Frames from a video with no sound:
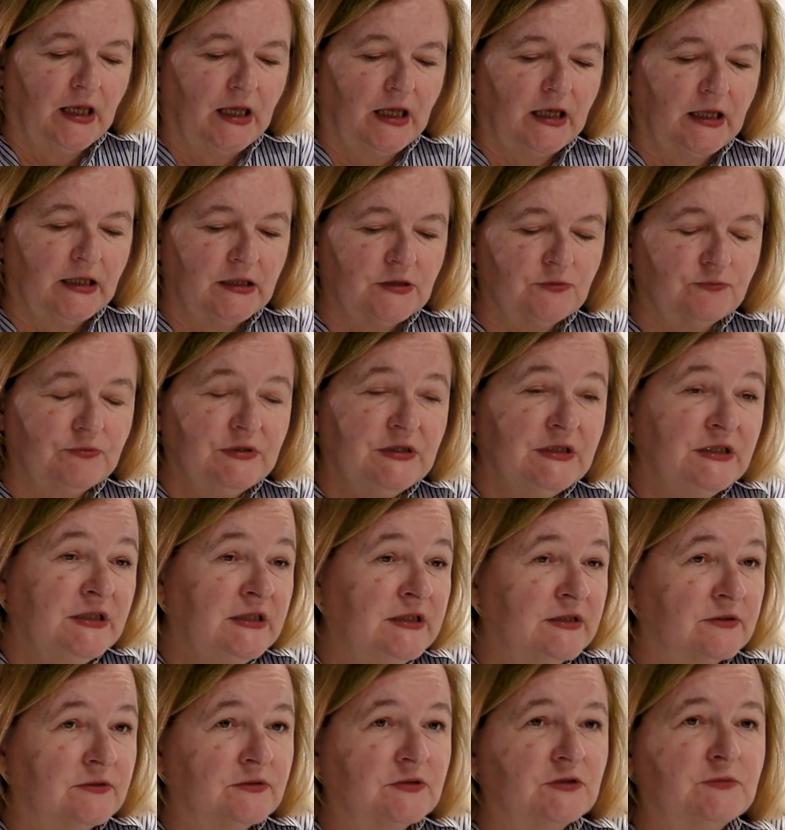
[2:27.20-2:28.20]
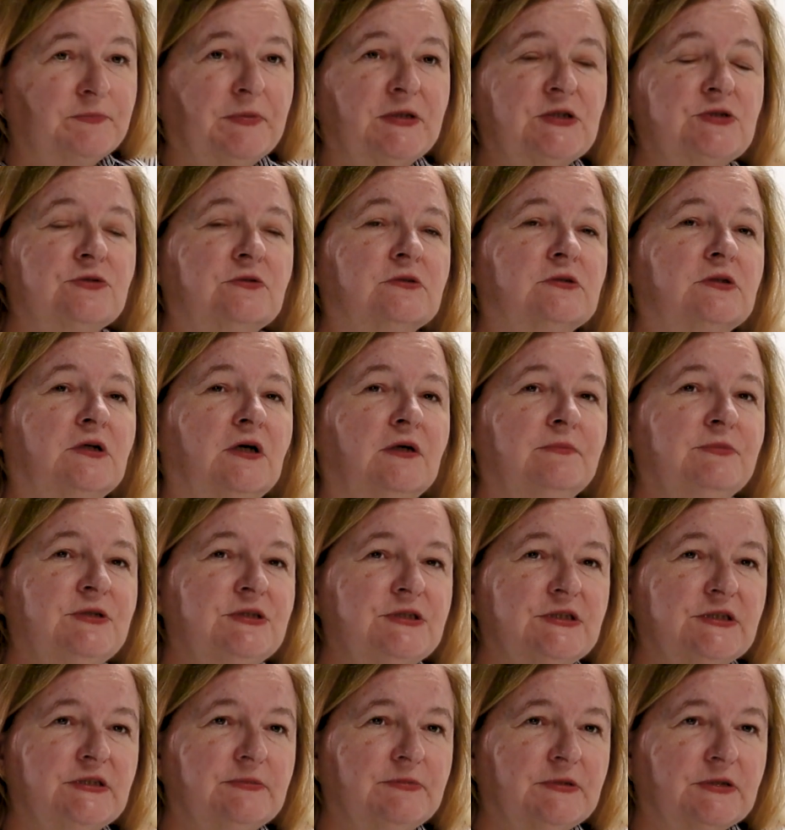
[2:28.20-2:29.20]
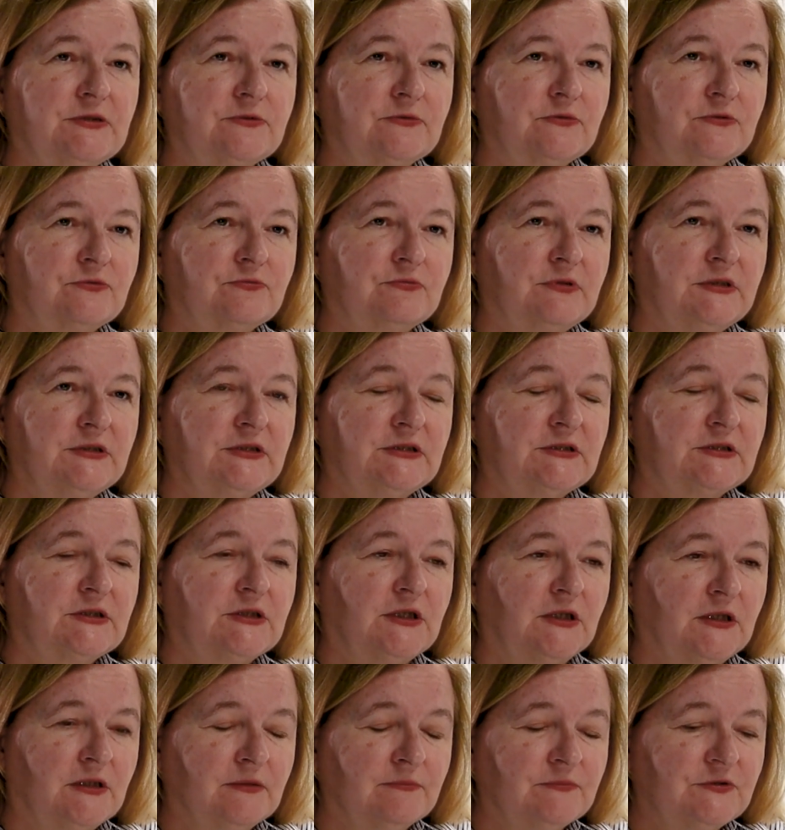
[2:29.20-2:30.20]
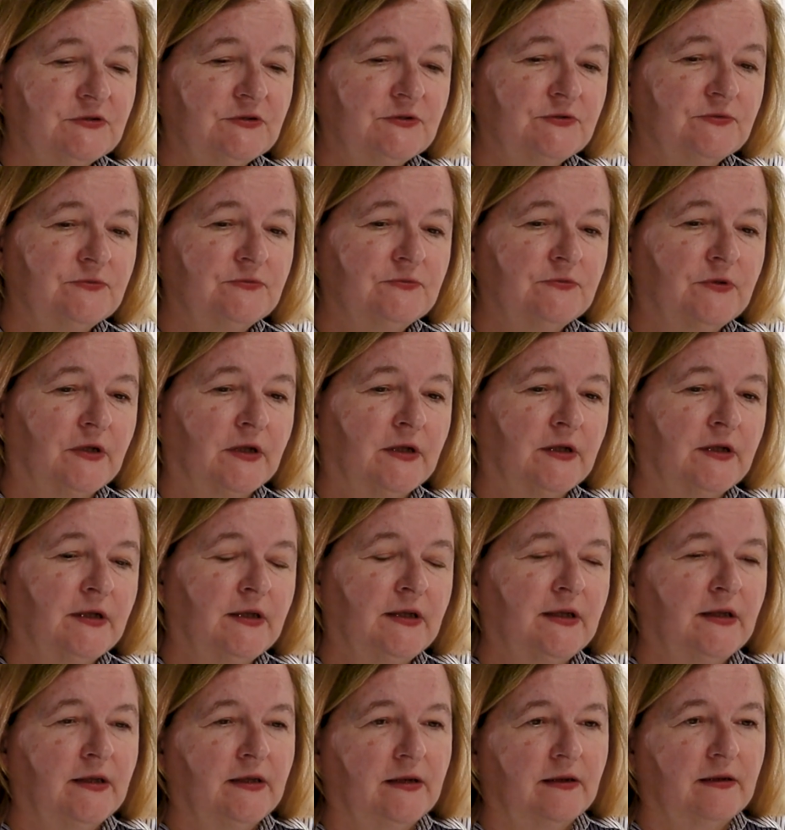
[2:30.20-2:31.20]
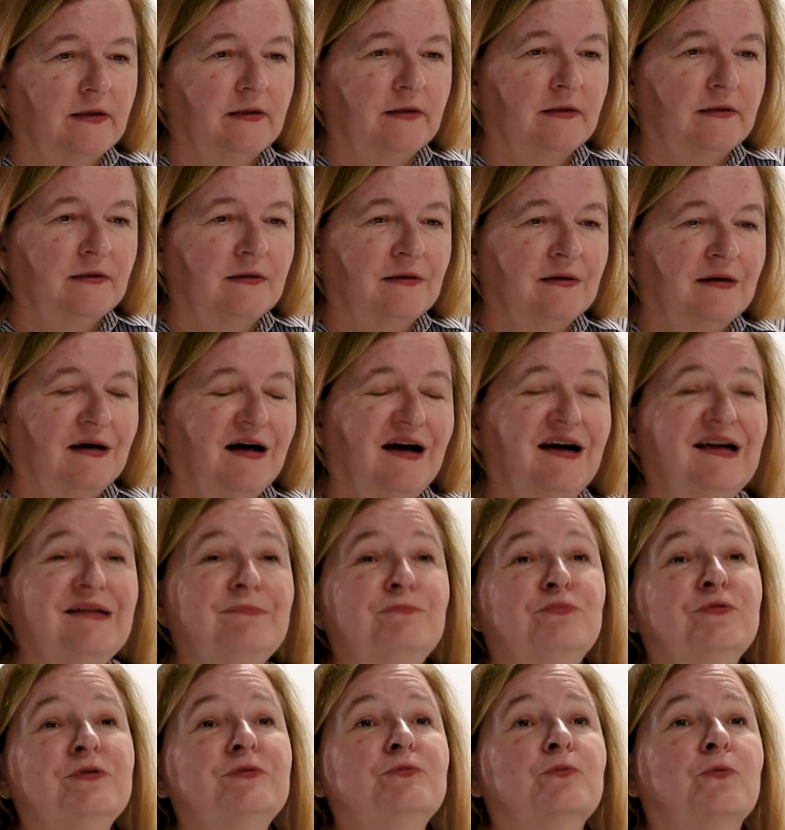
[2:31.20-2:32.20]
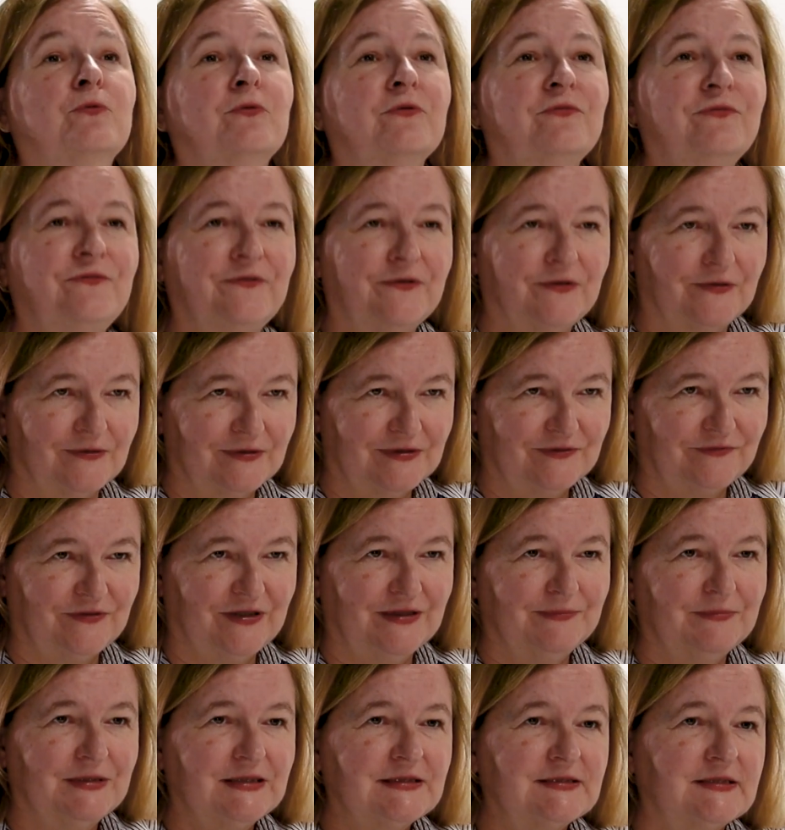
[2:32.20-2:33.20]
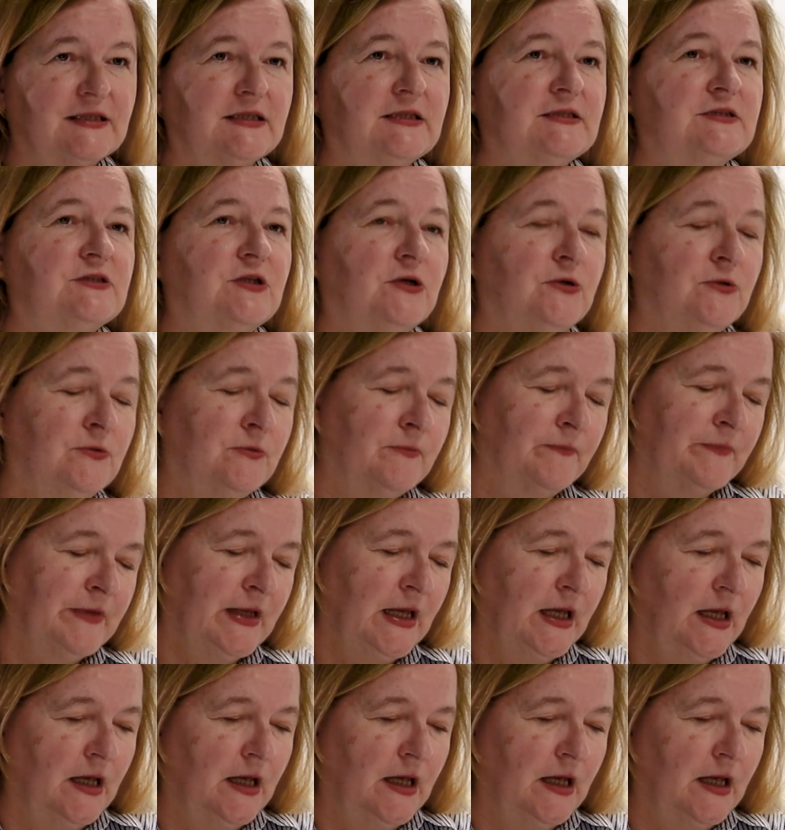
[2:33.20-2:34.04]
And we needed a special committee because when it comes to hybrid warfare, if I may say so,